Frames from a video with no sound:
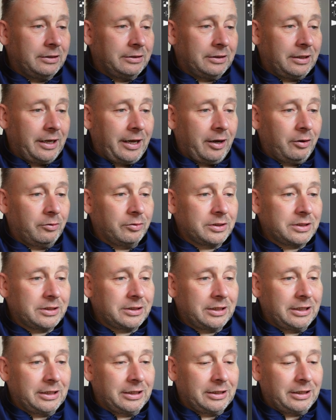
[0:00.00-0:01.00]
the layout,
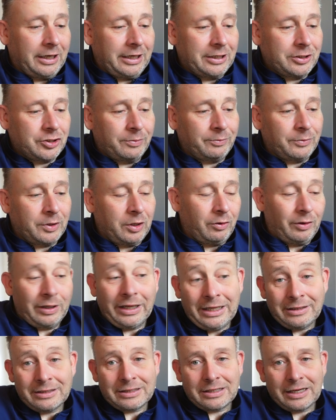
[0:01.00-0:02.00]
and I jump now
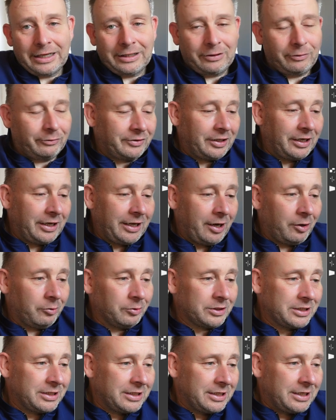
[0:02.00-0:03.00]
inside of the
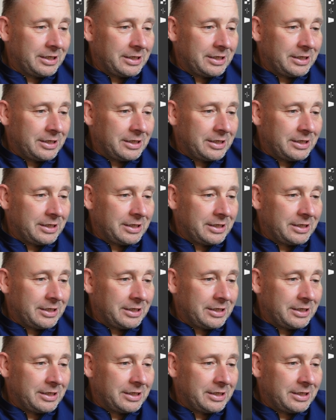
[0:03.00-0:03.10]
layout.